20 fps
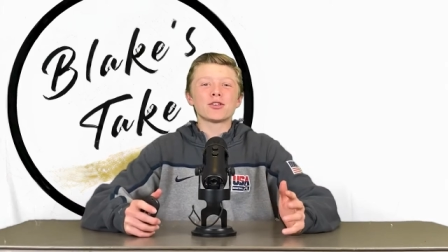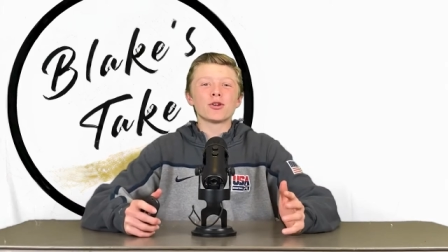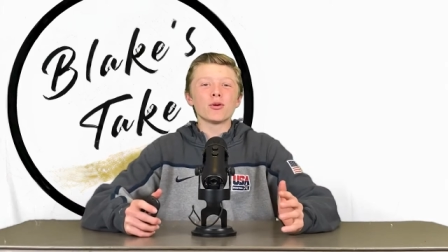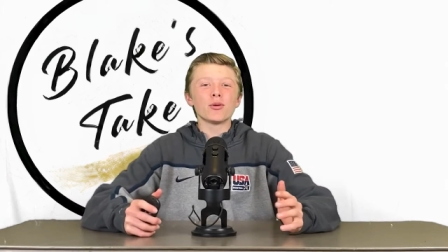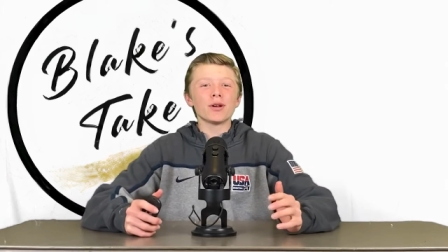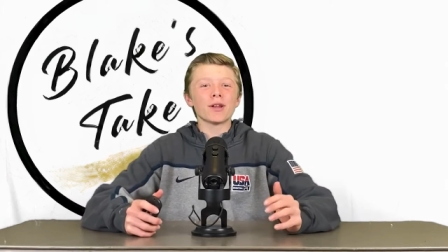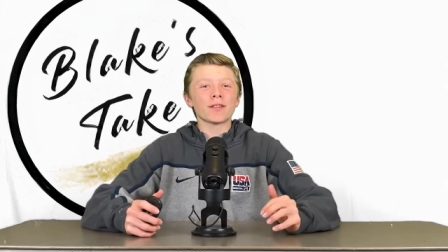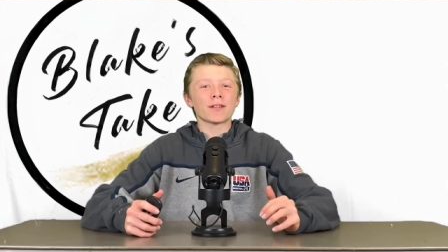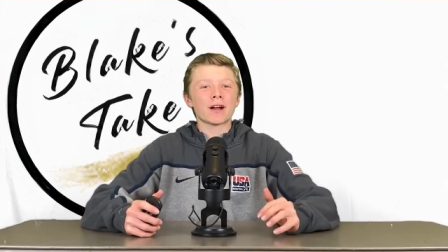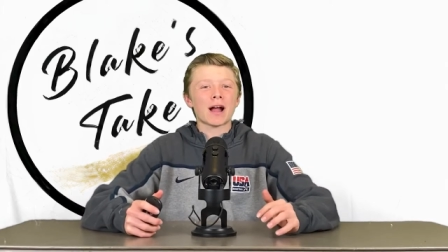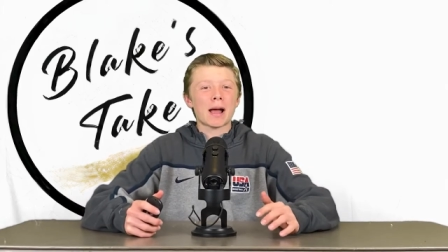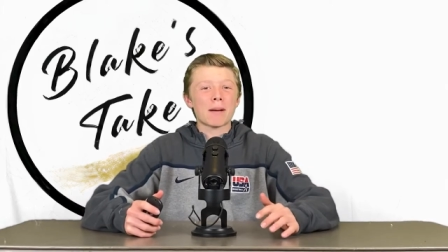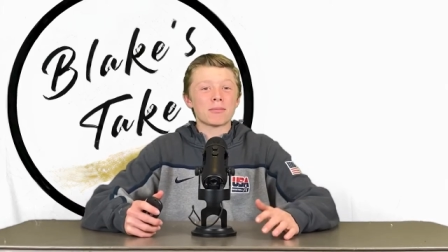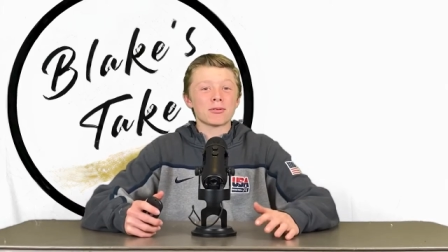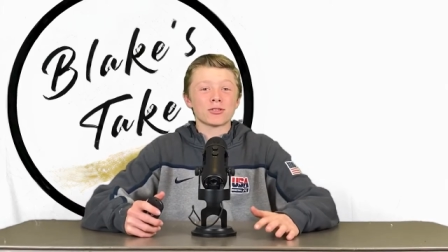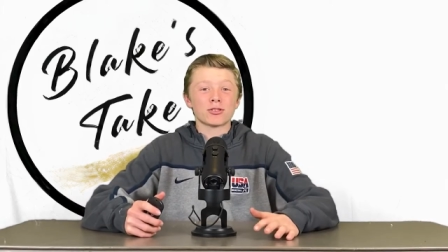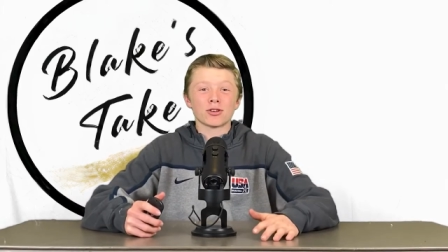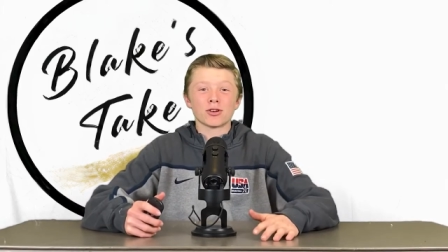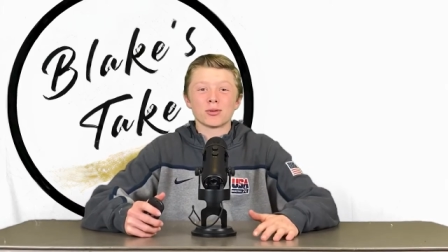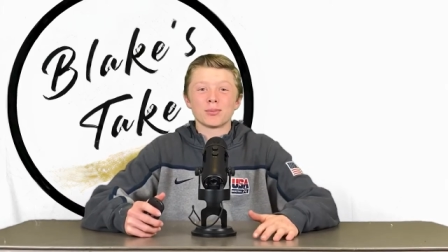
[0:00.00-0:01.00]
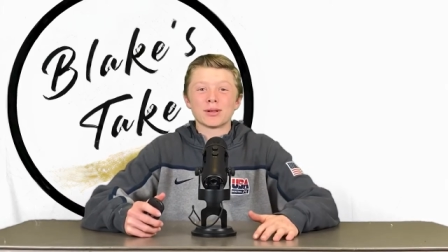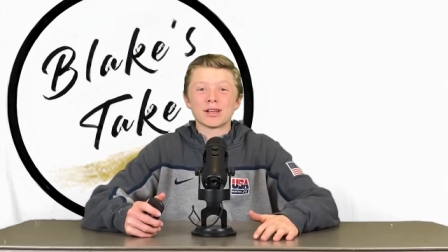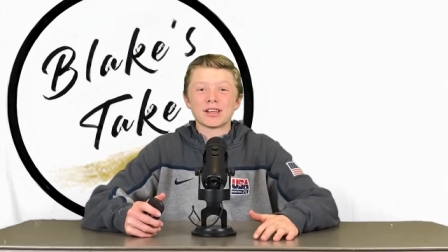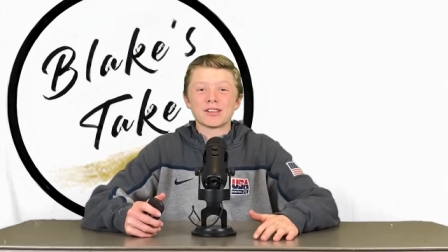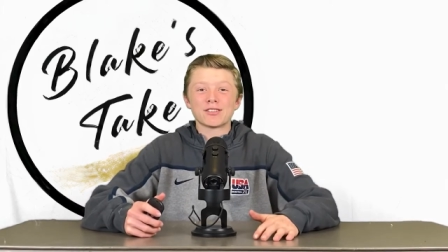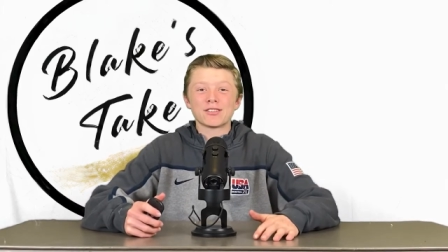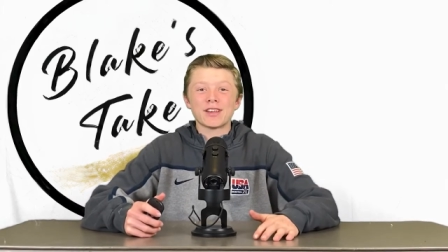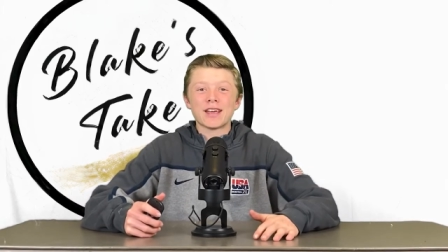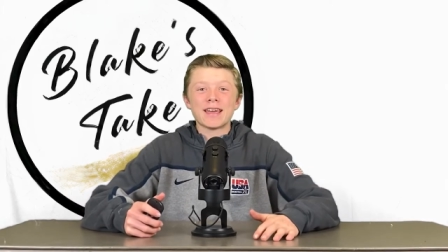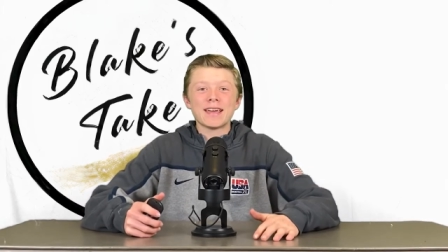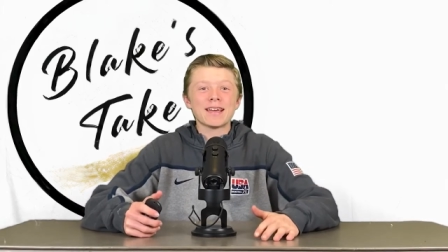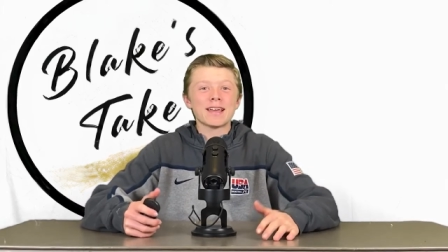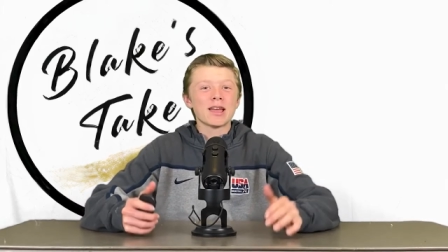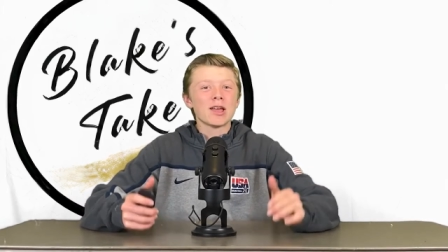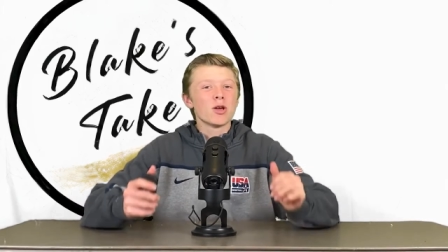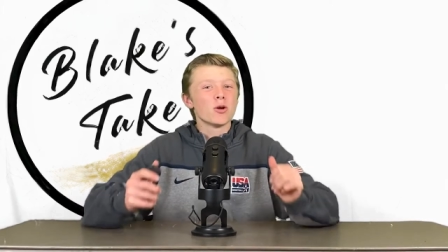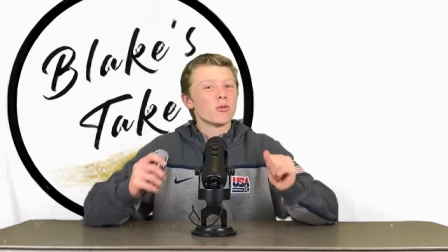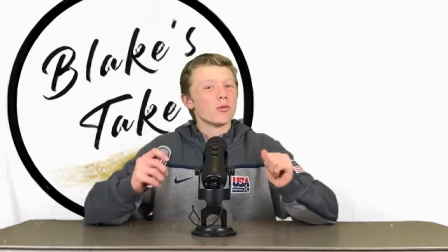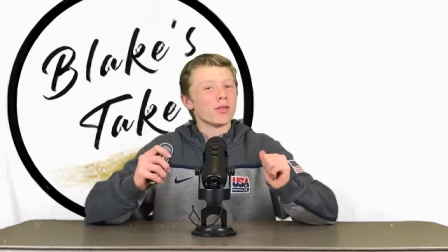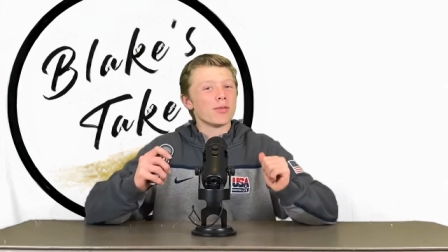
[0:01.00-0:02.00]
to another episode of Blake's Take
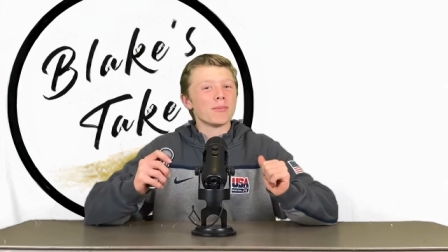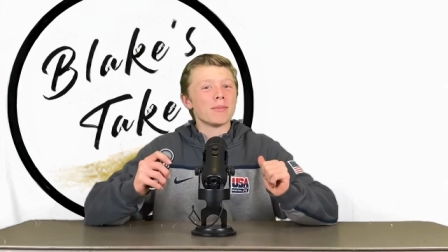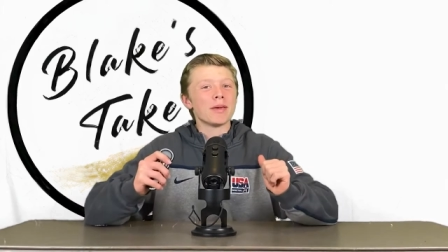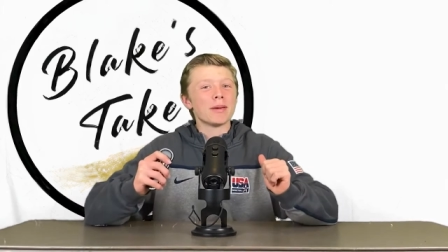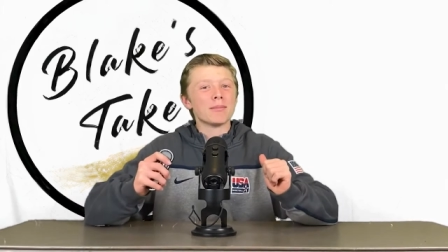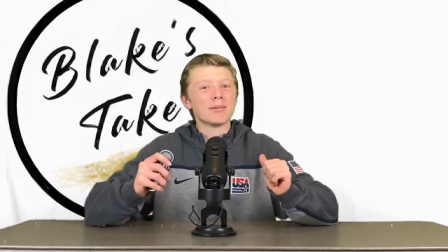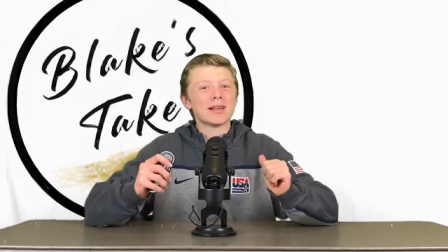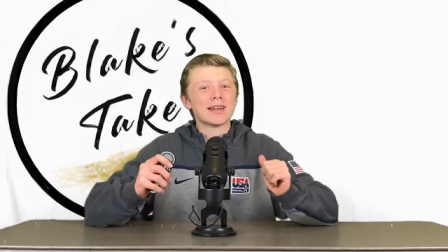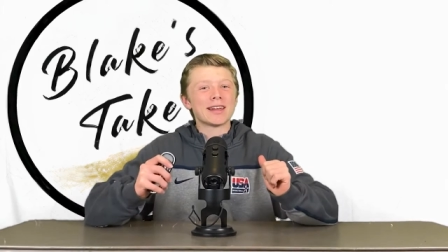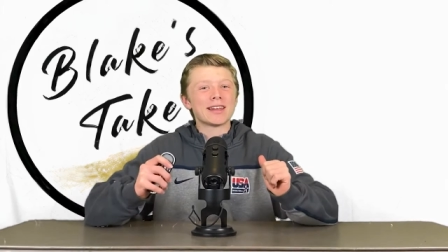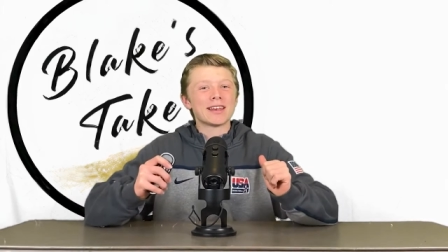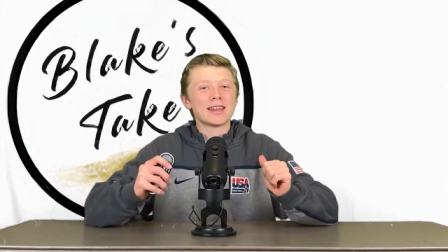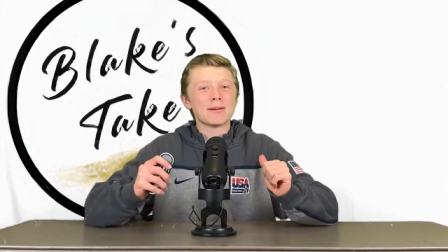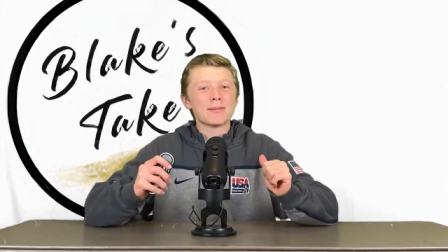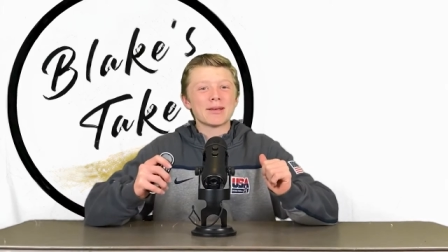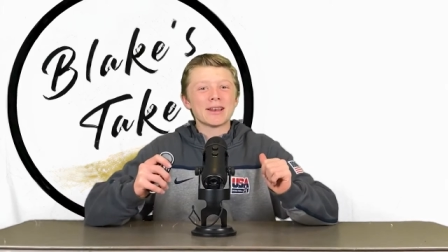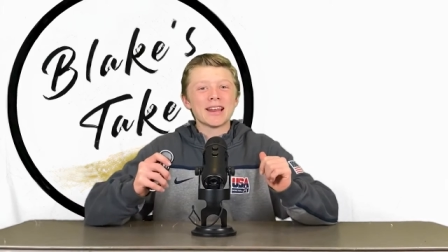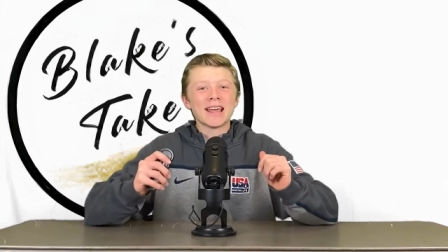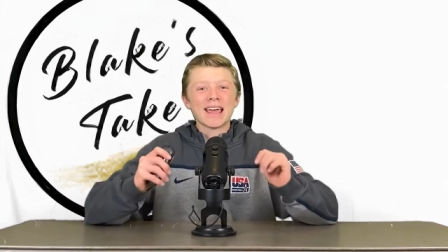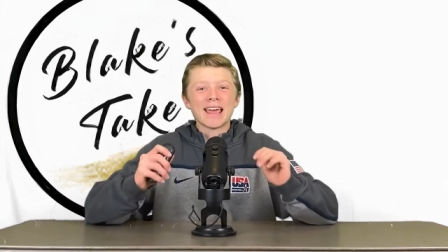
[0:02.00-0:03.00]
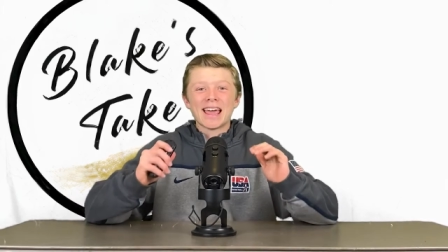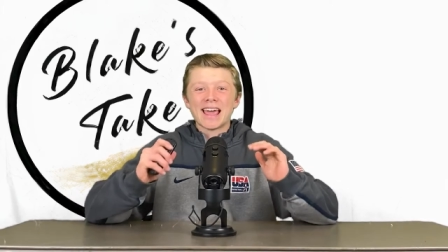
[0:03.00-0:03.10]
with me, Blake Neiman.